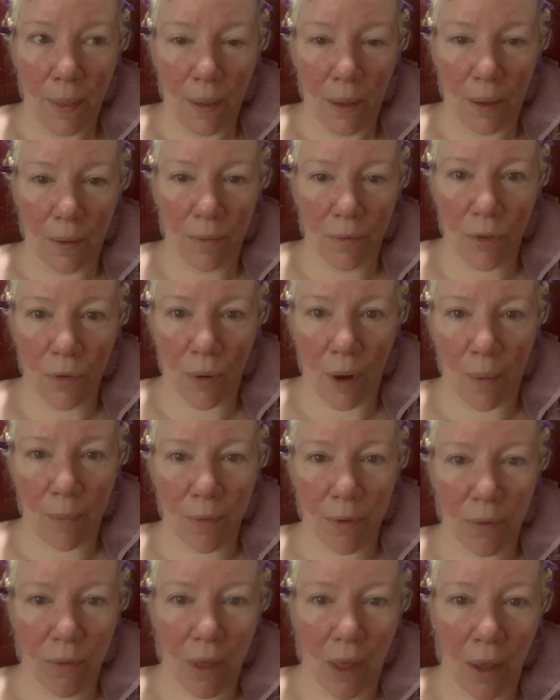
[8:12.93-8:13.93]
and trap
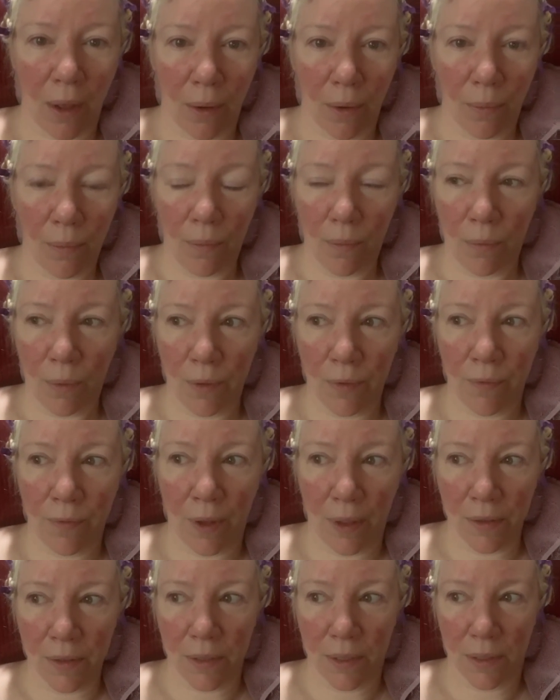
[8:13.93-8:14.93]
you there with
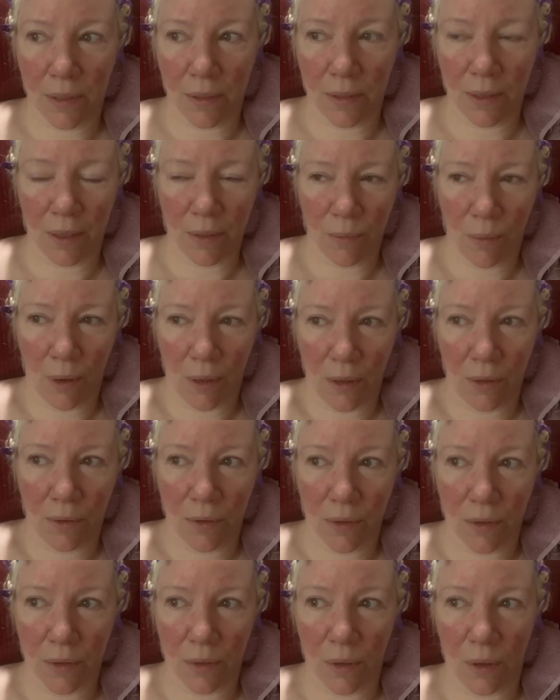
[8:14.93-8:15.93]
fences. That's what you
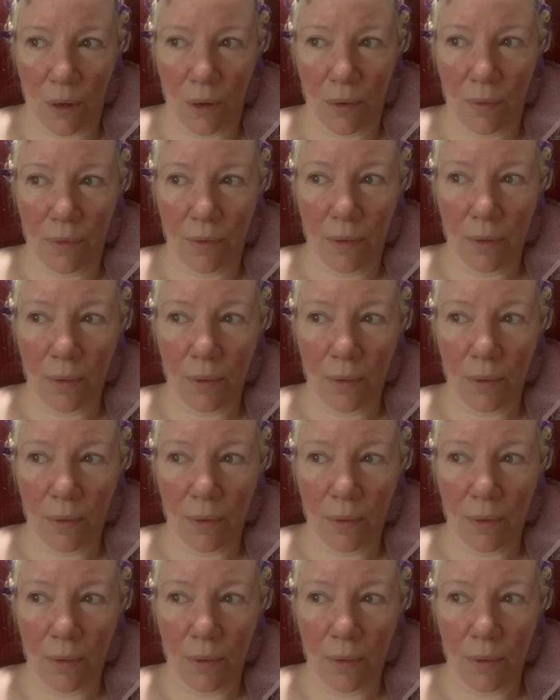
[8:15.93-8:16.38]
deserve.